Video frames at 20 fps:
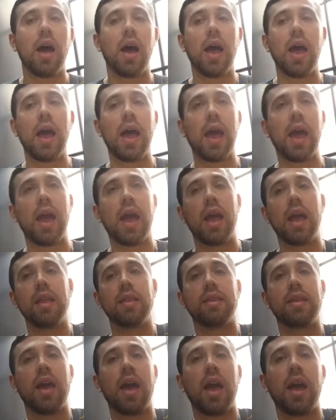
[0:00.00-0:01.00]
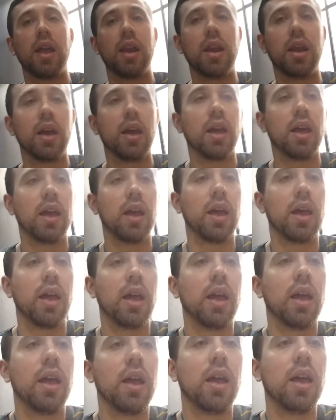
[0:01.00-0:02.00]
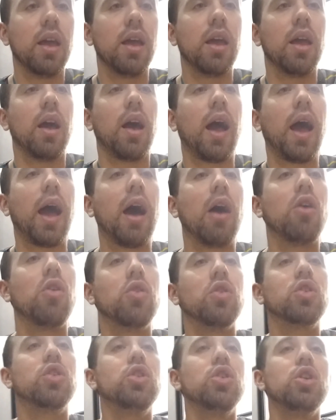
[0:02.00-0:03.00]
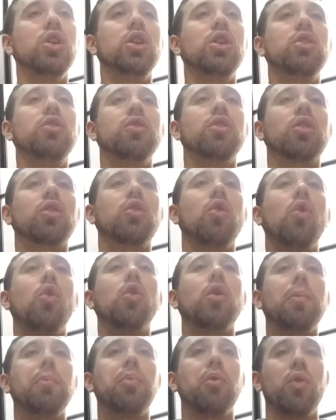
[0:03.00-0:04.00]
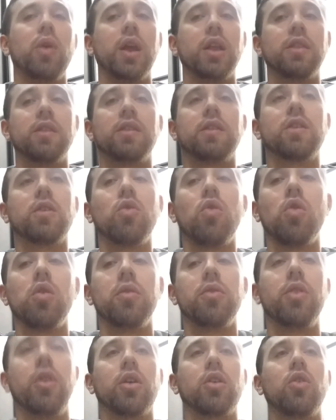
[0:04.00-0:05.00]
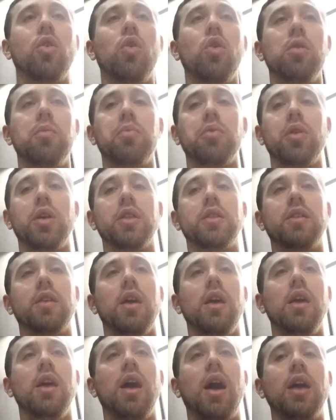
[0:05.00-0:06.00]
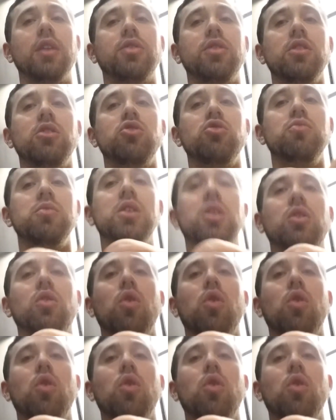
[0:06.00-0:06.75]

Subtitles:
And Ted, how good the corporates, I think you mean